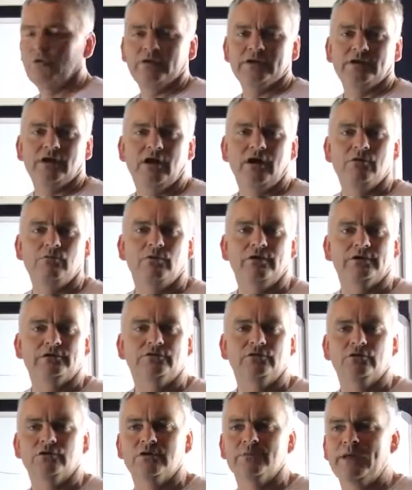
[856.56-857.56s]
point I want
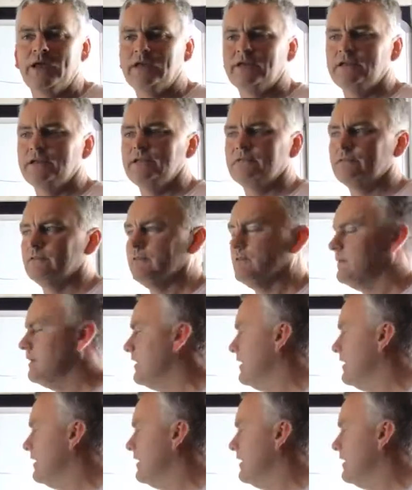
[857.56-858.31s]
to talk about is